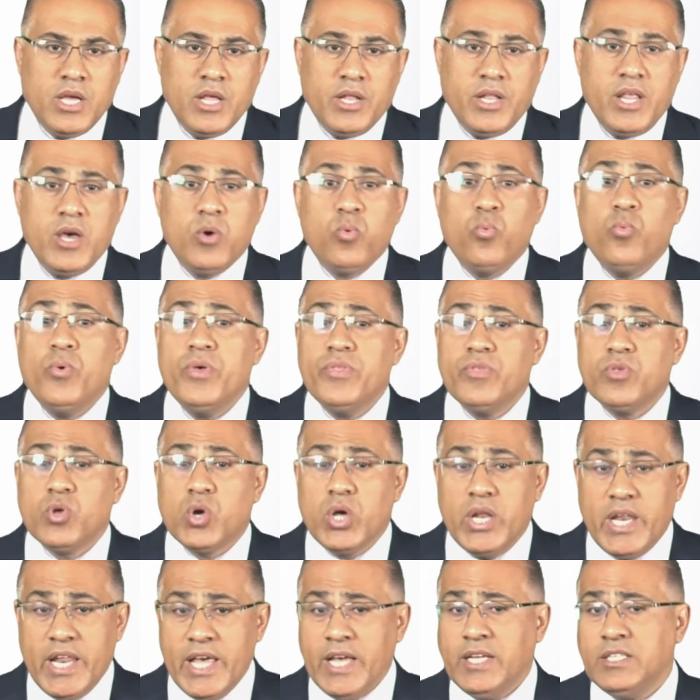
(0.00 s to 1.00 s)
Now, with
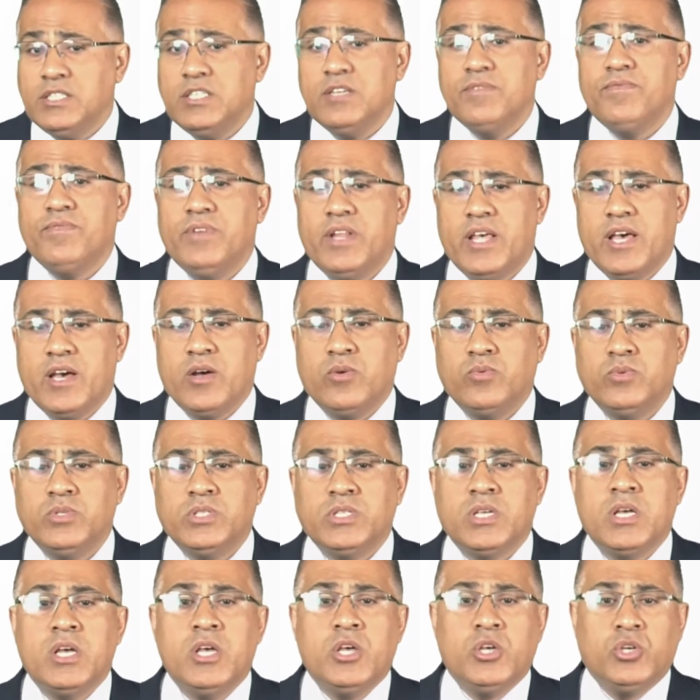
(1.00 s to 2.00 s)
collective
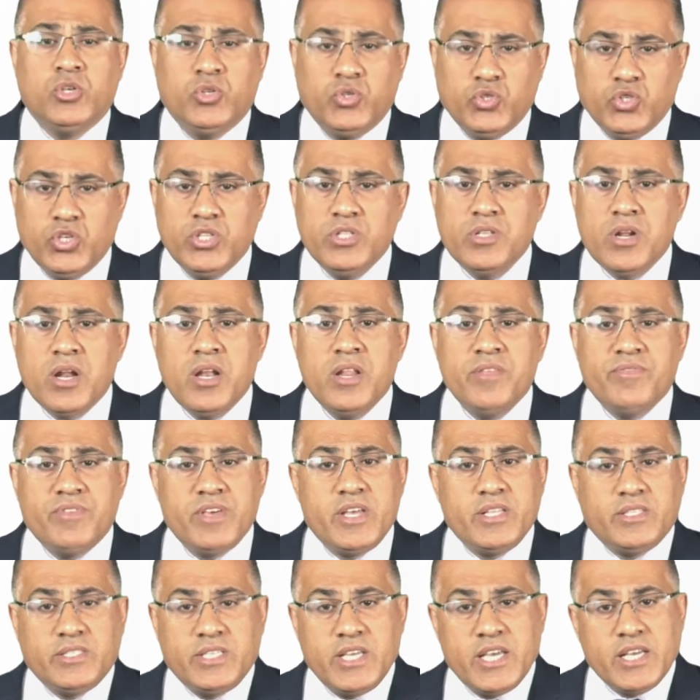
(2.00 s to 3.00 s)
nouns, generally
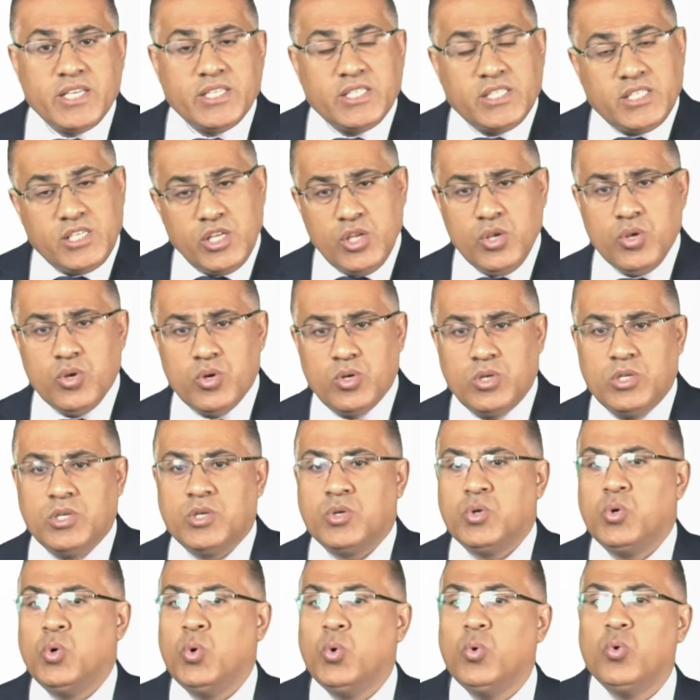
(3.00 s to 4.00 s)
they take
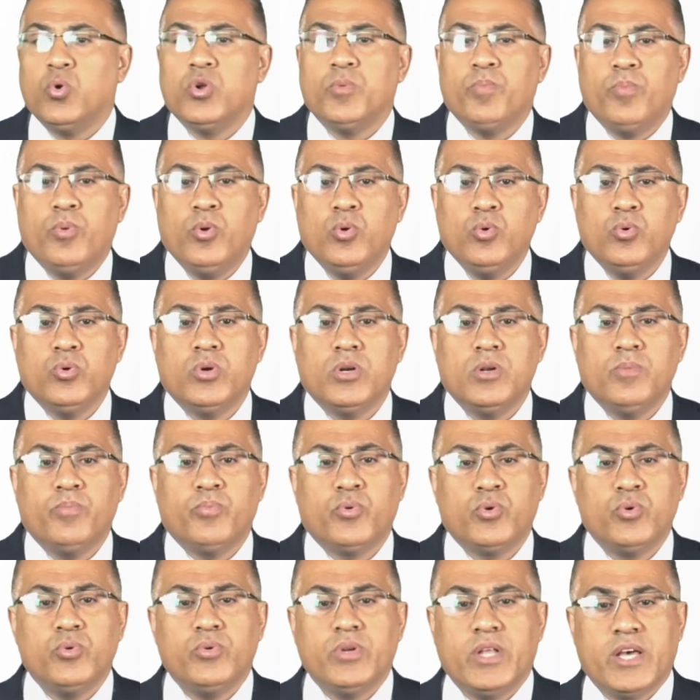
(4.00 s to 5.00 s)
singular or plural
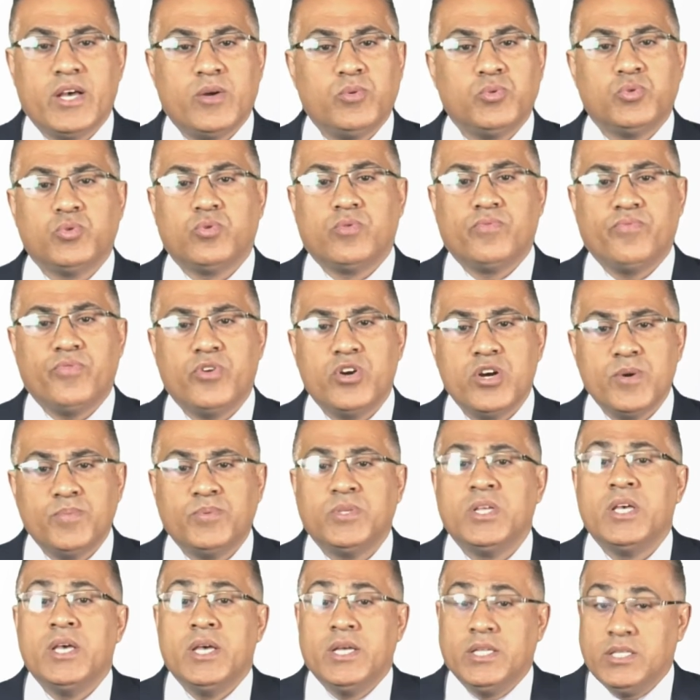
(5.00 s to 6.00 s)
pronouns or
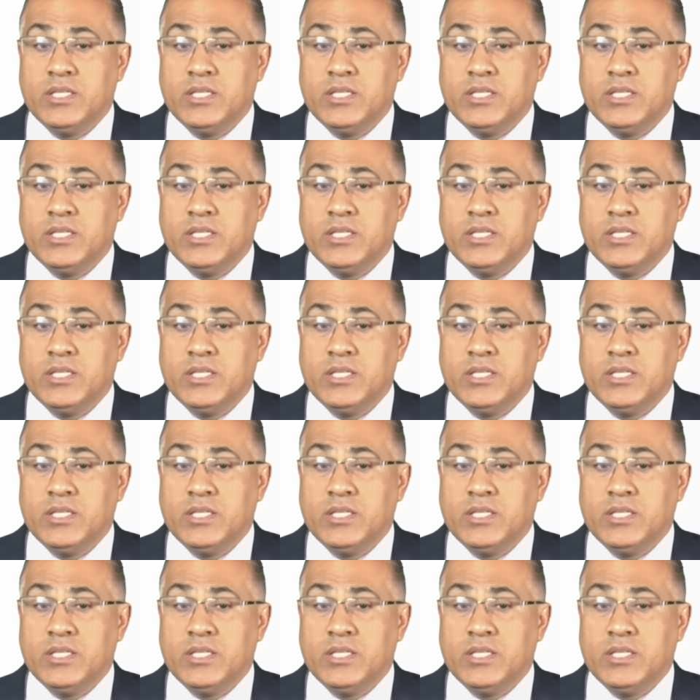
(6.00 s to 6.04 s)
verbs